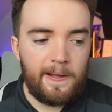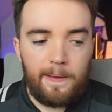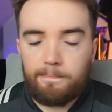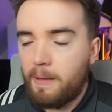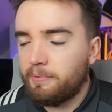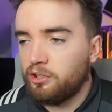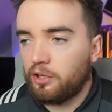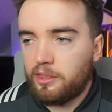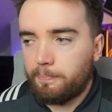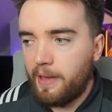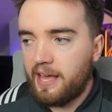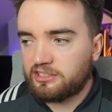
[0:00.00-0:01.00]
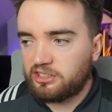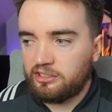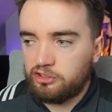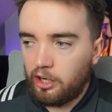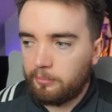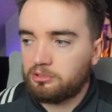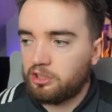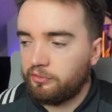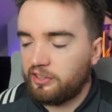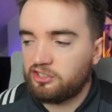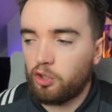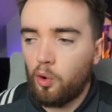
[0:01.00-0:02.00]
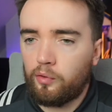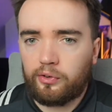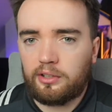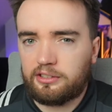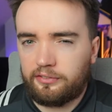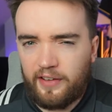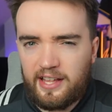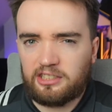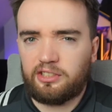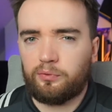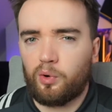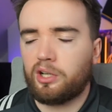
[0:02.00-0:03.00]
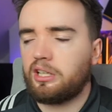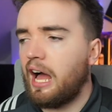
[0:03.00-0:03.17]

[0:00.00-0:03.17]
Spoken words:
Maybe not the best in terms of his overall defensive work.